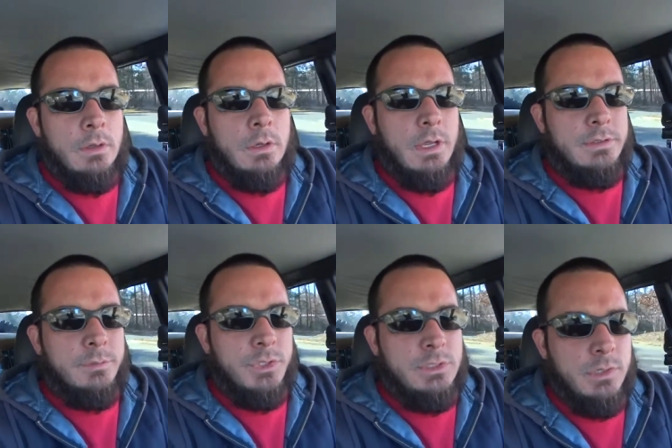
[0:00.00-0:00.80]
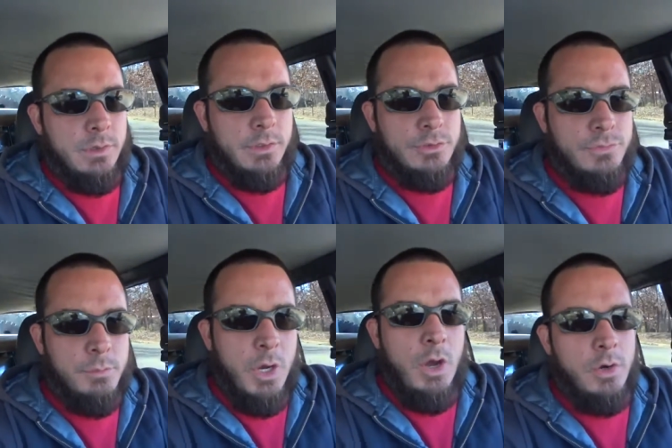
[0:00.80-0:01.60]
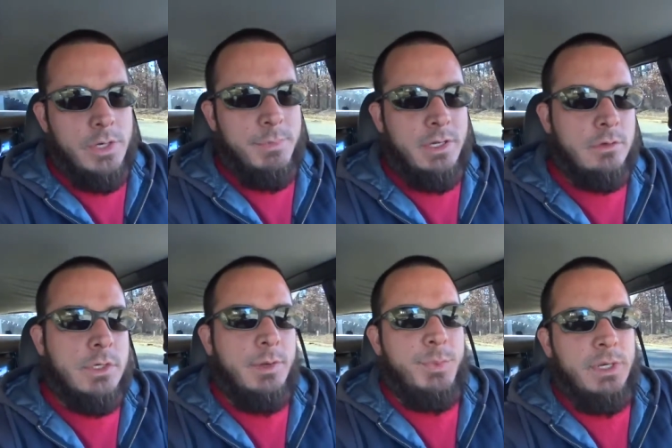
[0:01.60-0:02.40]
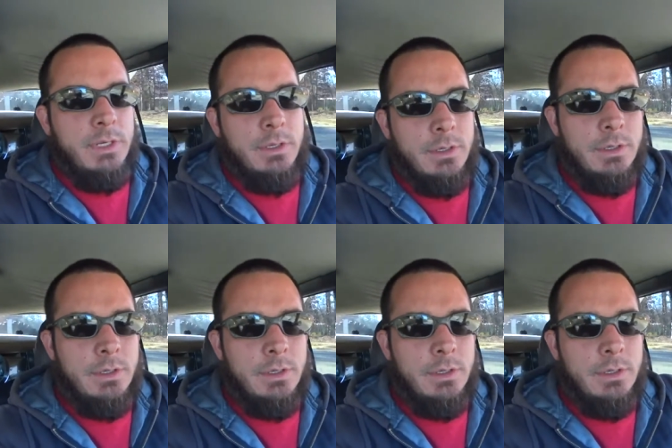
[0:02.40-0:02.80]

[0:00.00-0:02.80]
Got some materials from R.E. Michel Company,